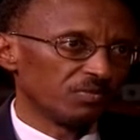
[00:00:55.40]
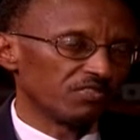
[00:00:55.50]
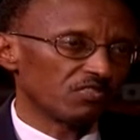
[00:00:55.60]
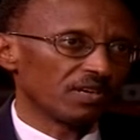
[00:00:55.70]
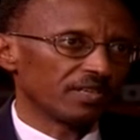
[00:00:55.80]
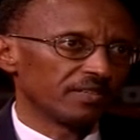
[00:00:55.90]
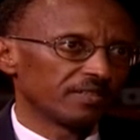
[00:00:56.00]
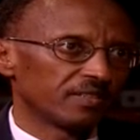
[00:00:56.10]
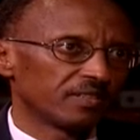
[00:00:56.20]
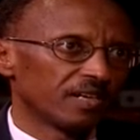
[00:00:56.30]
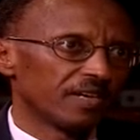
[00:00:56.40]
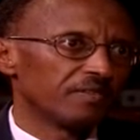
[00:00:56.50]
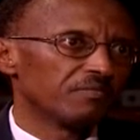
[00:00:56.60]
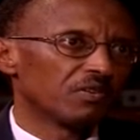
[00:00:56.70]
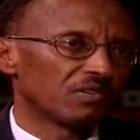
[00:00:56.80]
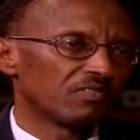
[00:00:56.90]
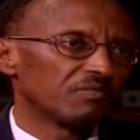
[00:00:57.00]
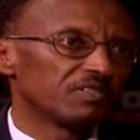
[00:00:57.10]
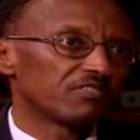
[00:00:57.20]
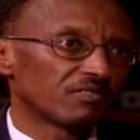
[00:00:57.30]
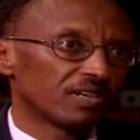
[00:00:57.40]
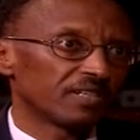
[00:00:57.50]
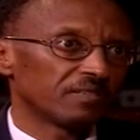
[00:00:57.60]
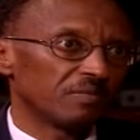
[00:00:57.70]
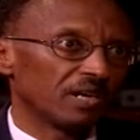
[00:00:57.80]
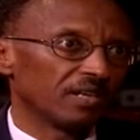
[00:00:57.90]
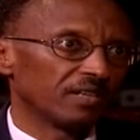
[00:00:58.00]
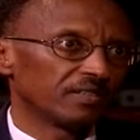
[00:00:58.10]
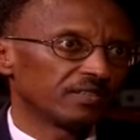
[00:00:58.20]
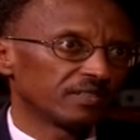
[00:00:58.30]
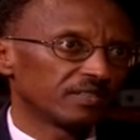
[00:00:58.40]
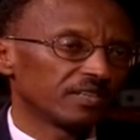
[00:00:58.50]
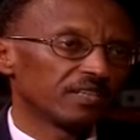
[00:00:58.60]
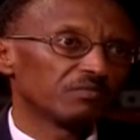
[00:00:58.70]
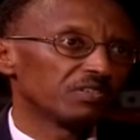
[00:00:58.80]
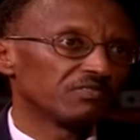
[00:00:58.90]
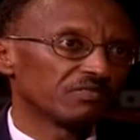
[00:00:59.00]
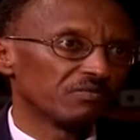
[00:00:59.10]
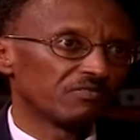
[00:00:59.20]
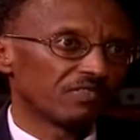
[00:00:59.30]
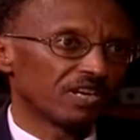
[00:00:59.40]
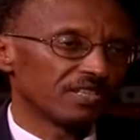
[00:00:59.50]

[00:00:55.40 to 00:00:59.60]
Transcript: to be tried, and moreover be tried by anybody from